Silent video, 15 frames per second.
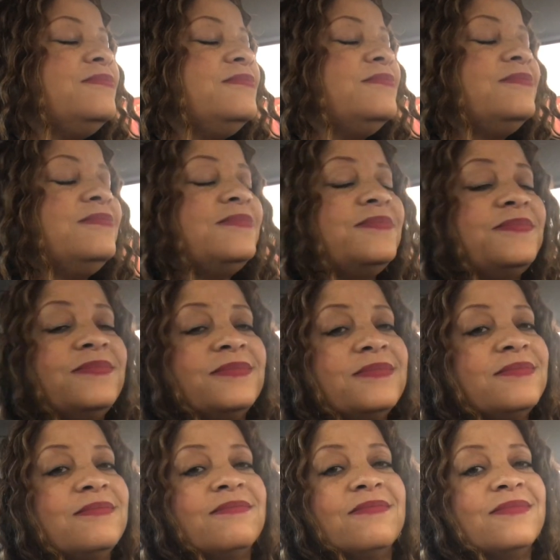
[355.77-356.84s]
Mmm.
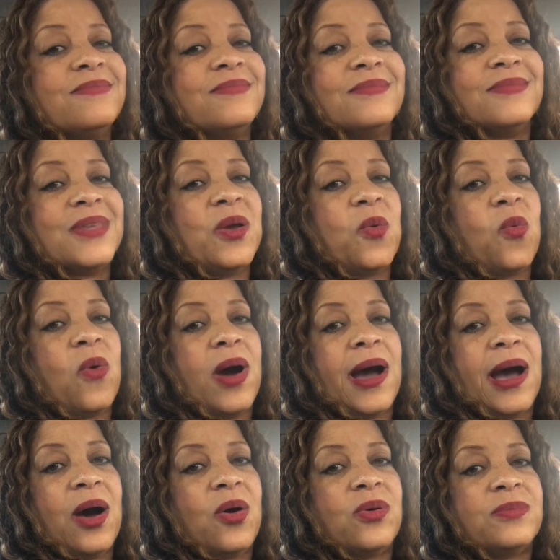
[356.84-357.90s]

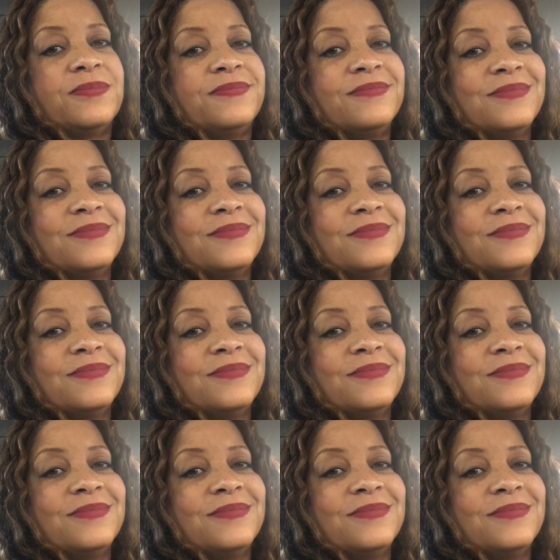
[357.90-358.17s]
Wow.